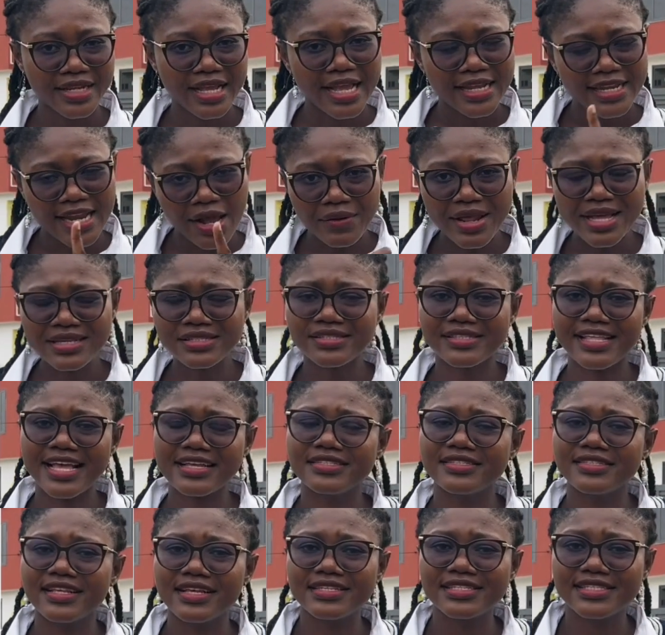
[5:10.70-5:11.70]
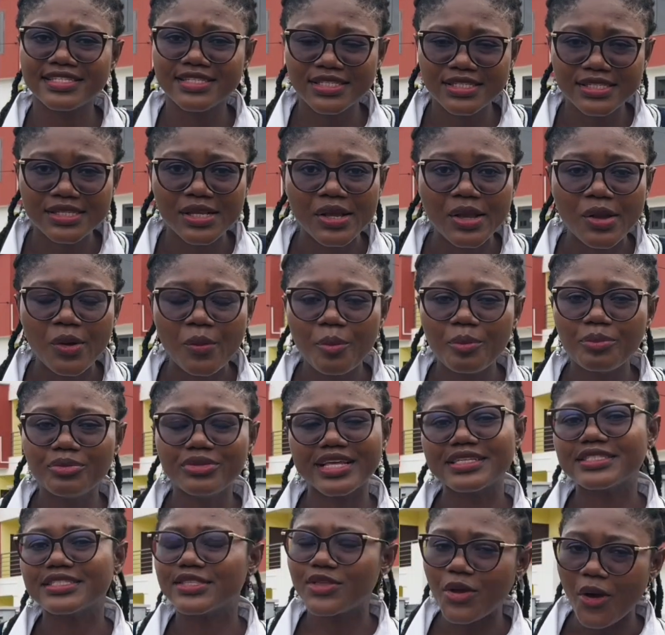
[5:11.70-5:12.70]
Now let's test this,
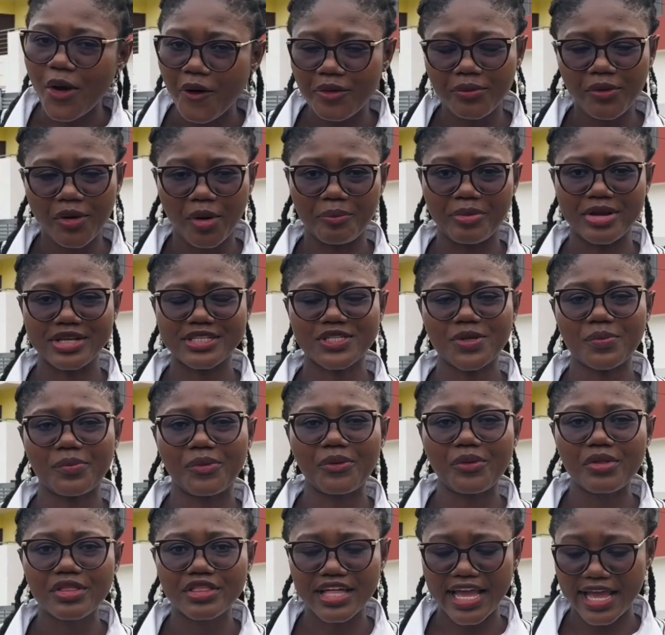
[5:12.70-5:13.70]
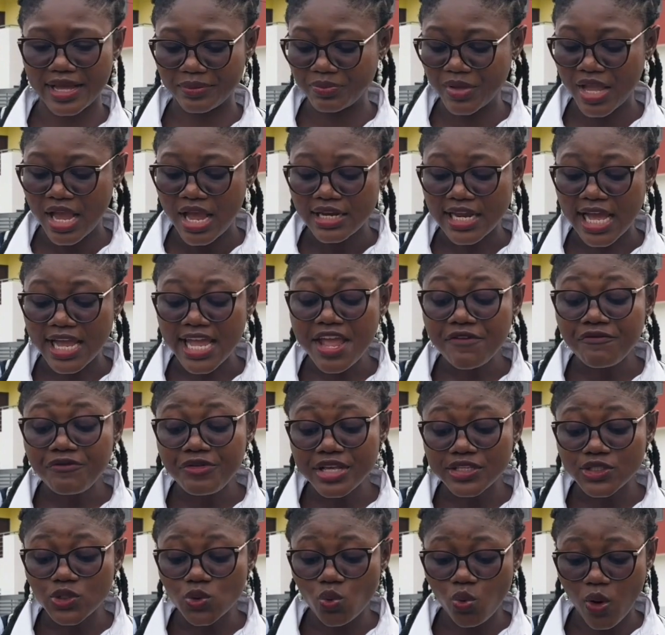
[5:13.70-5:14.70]
this theorem or principle there. Now if we
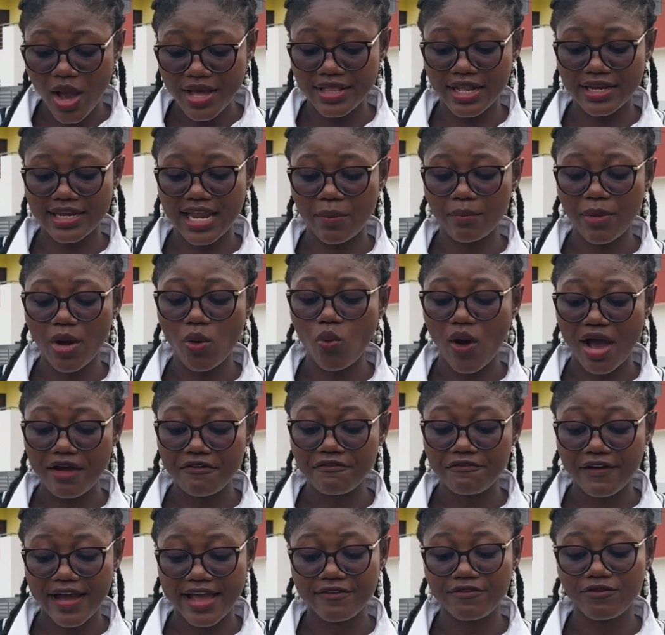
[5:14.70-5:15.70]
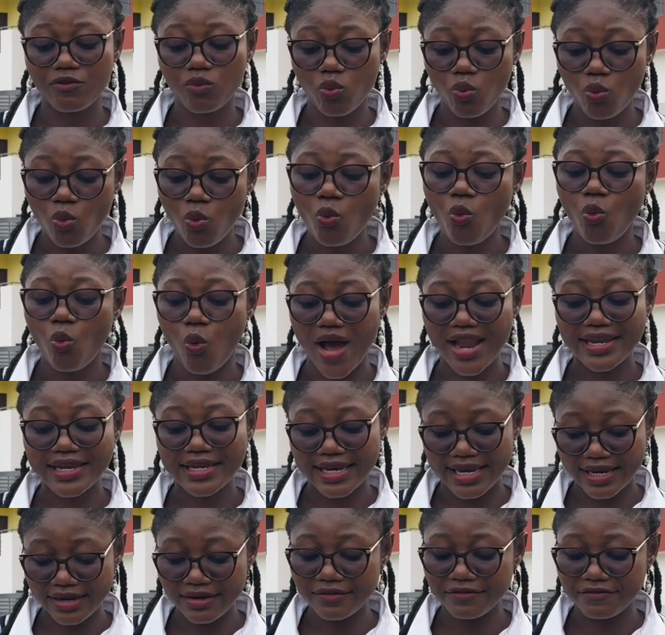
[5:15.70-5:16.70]
square the number
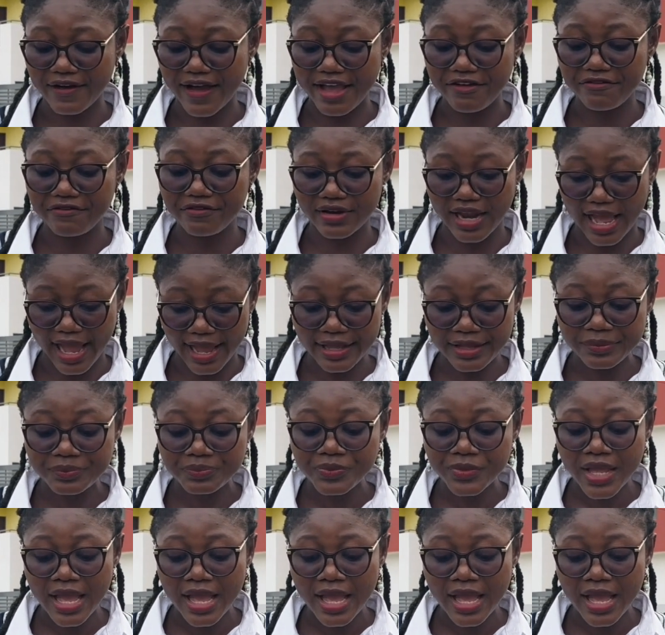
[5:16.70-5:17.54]
15159,